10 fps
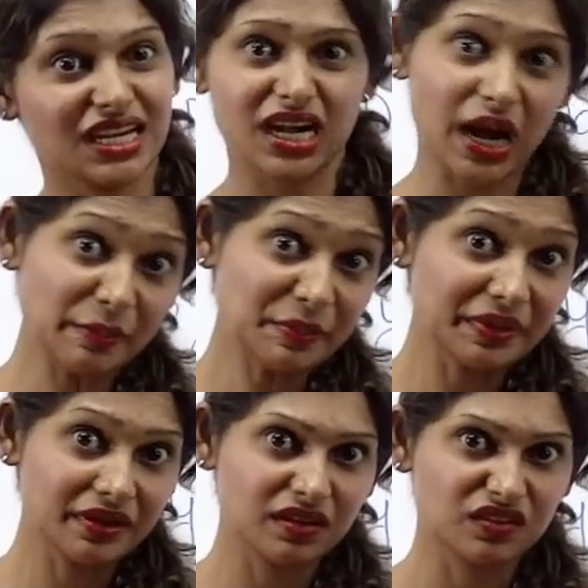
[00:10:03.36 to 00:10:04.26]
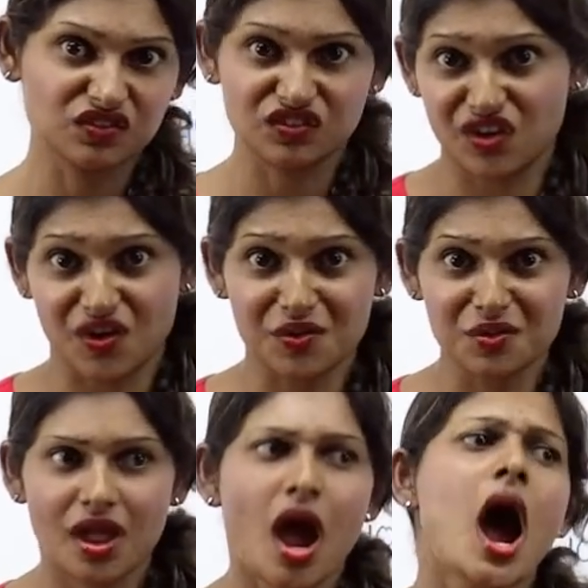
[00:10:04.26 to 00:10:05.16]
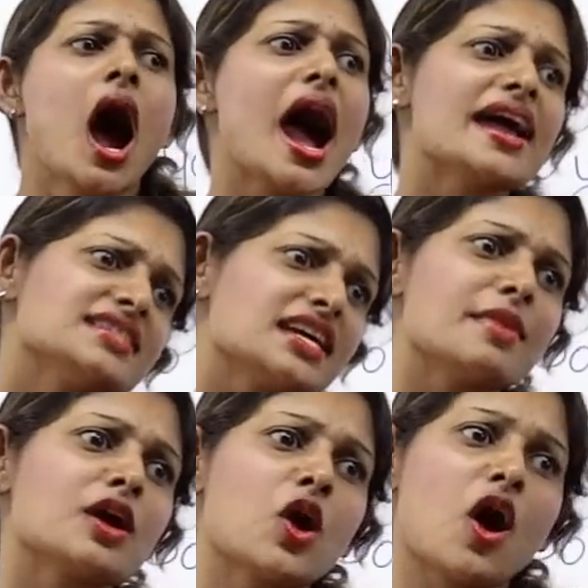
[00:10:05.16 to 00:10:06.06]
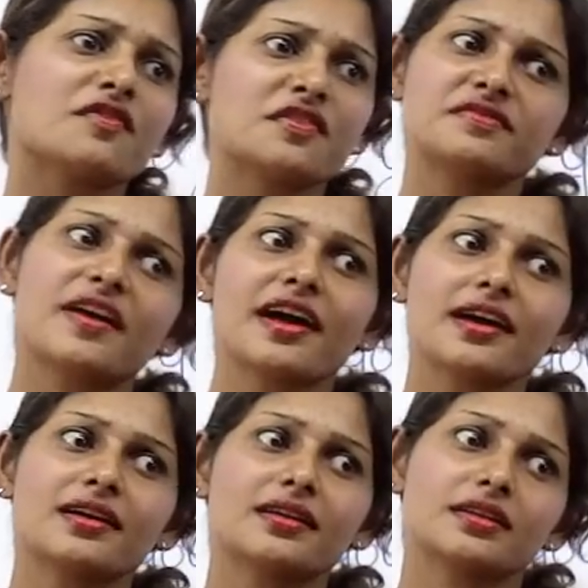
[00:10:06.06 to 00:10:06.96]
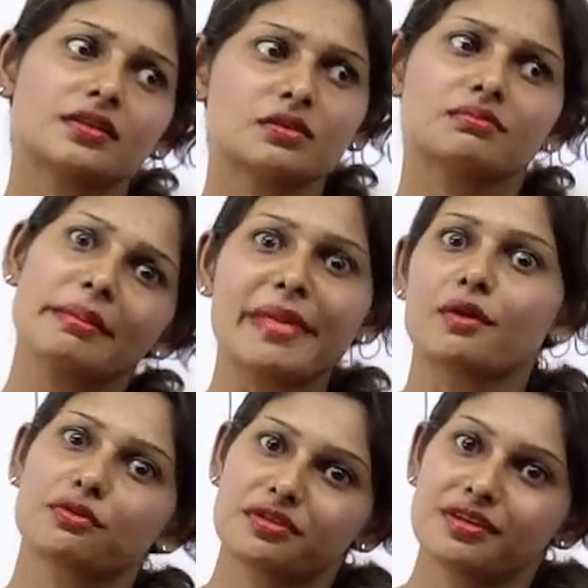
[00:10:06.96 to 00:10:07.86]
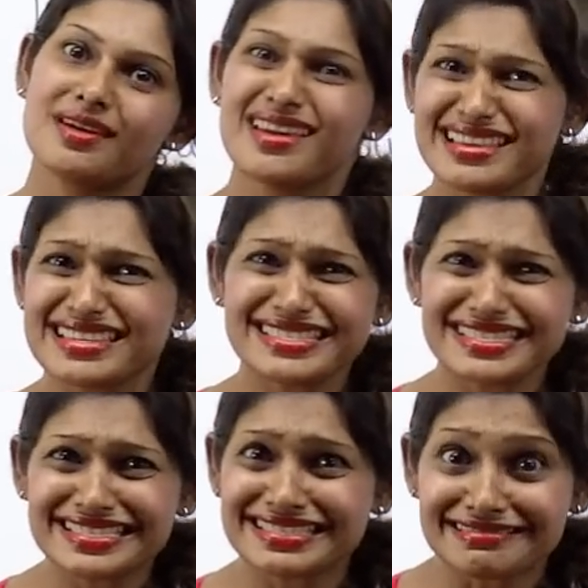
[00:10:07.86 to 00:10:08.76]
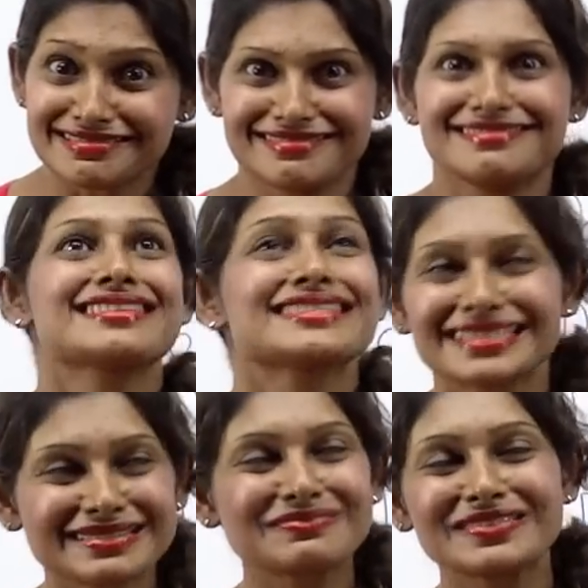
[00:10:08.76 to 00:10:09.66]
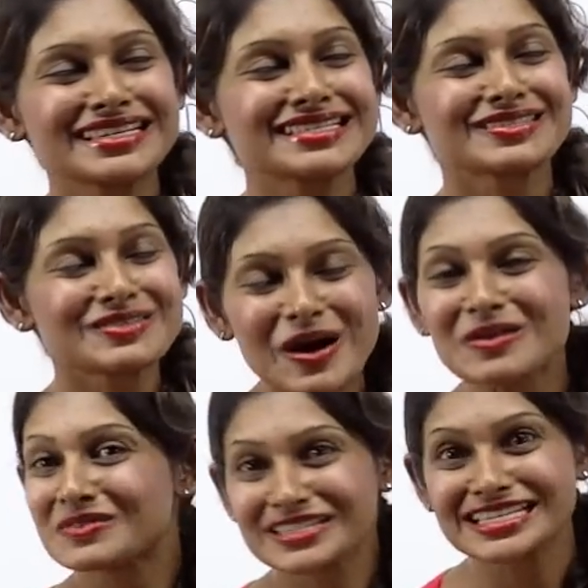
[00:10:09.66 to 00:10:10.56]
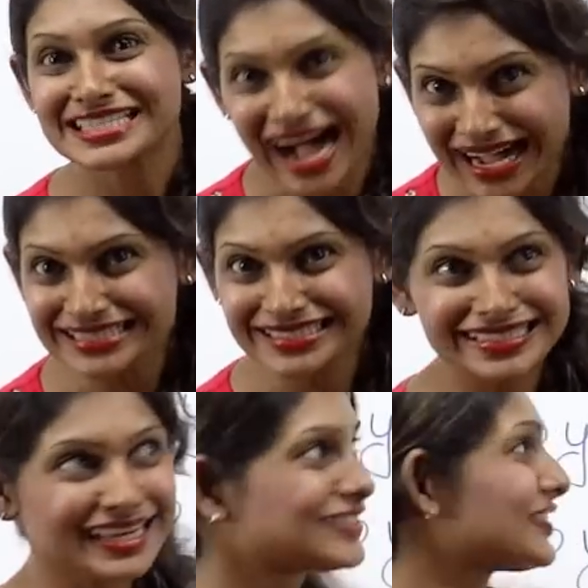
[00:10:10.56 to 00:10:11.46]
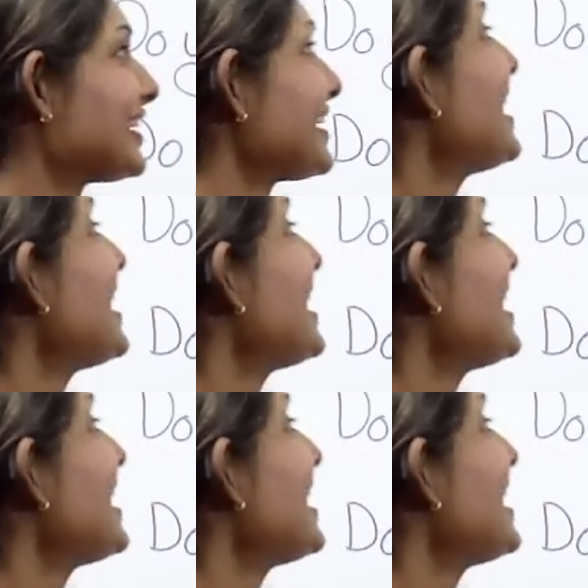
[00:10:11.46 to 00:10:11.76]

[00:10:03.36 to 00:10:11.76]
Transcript: a cup. No? I take my coffee via my mouth. This simply is not what he's asking, actually.